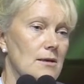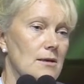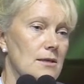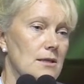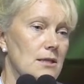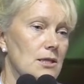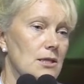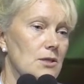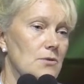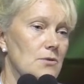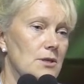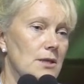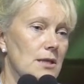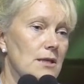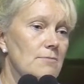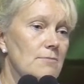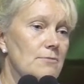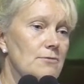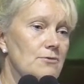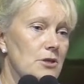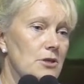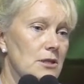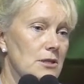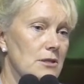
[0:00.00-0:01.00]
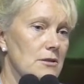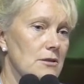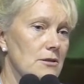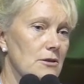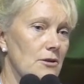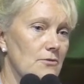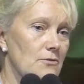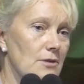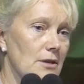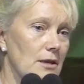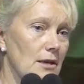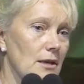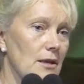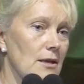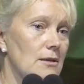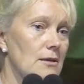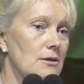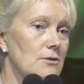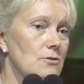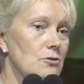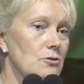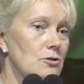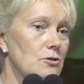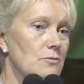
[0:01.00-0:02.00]
So the interest of the
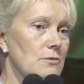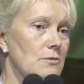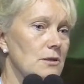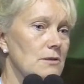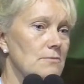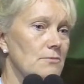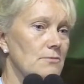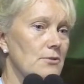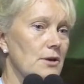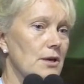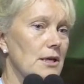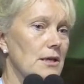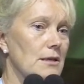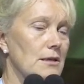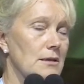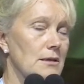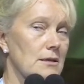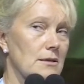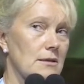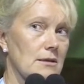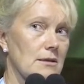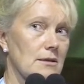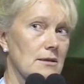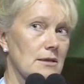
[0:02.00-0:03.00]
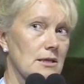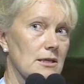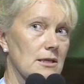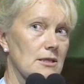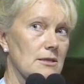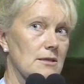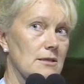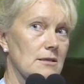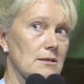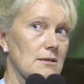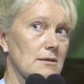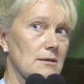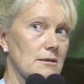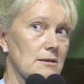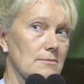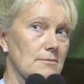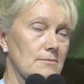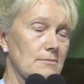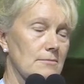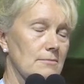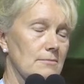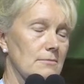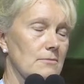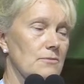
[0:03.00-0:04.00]
induced membrane has
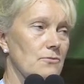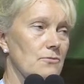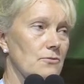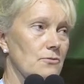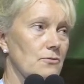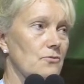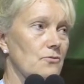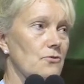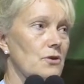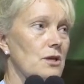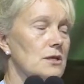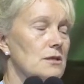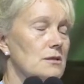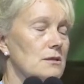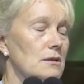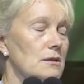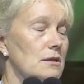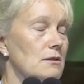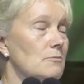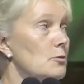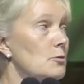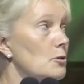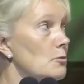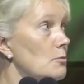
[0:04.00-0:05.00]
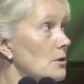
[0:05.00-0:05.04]
raised in